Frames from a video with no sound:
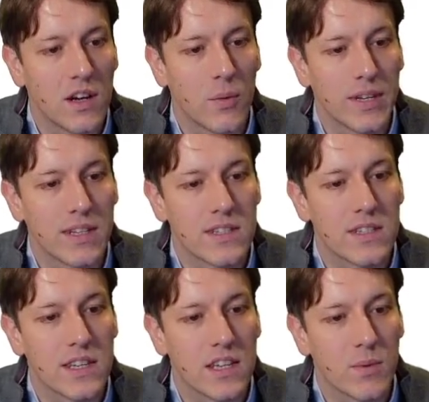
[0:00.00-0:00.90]
we can
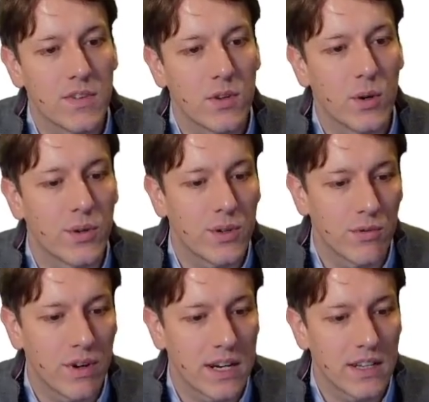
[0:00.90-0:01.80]
see that we've got
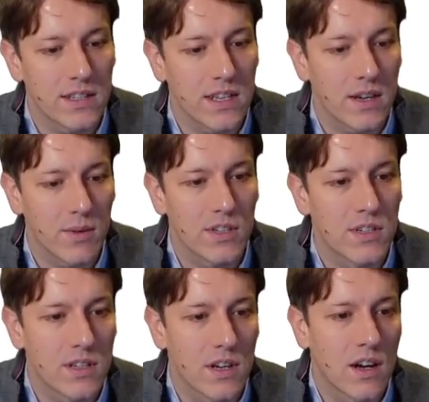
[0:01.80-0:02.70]
a radius here, which
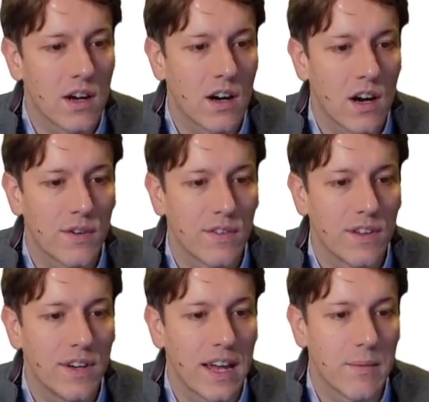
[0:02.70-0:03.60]
is half of
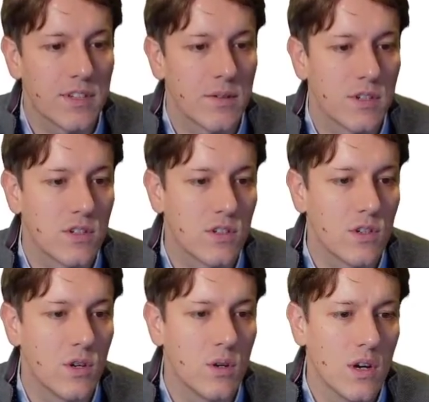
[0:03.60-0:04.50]
the diameter, which is
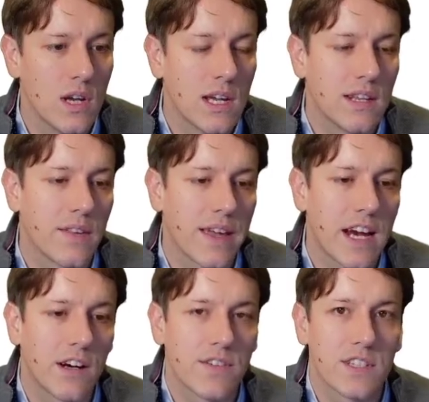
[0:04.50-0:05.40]
2. Now the
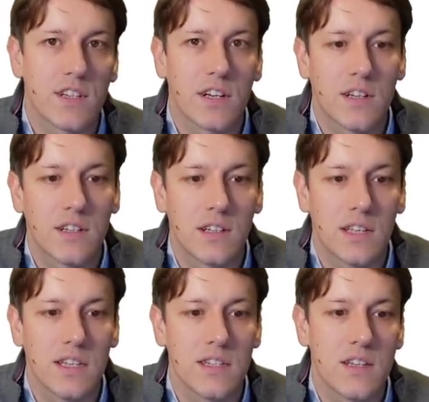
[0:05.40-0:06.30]
area of a circle
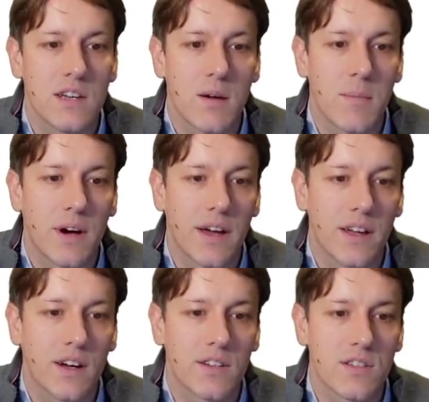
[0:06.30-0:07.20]
is pi
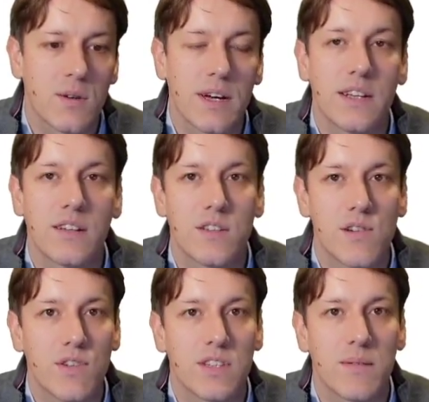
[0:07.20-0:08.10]
r squared. So
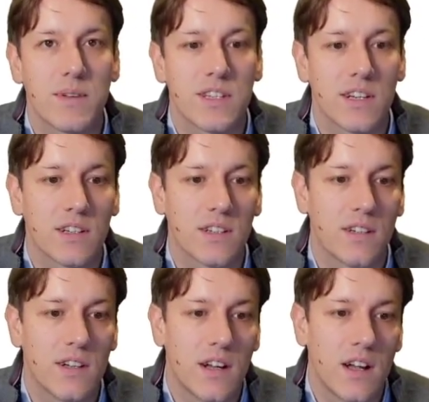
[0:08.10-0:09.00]
for a
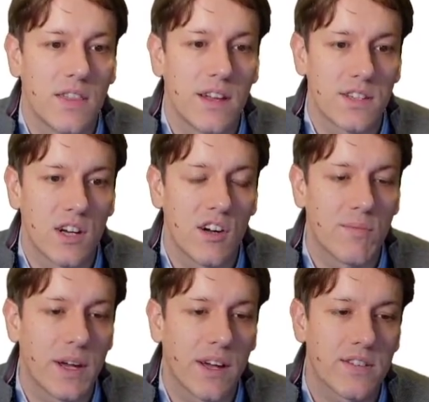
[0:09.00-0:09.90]
semicircle, that's a half
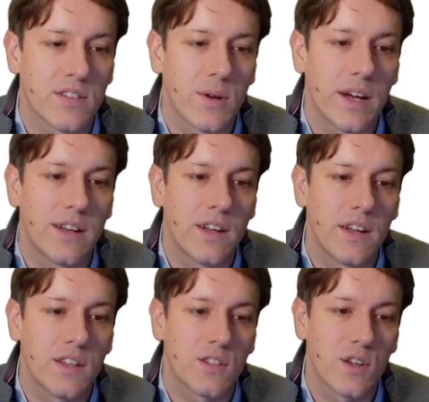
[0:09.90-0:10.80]
pi r squared.
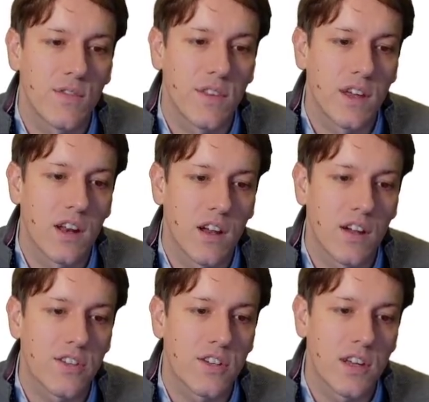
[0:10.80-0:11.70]
So for the
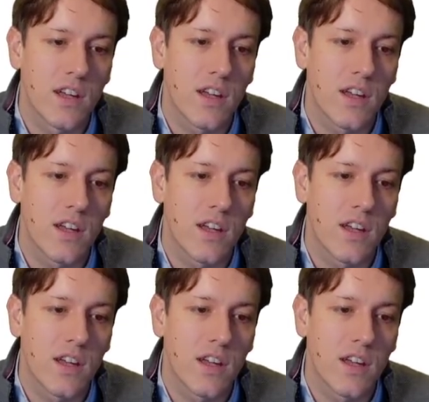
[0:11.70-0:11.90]
large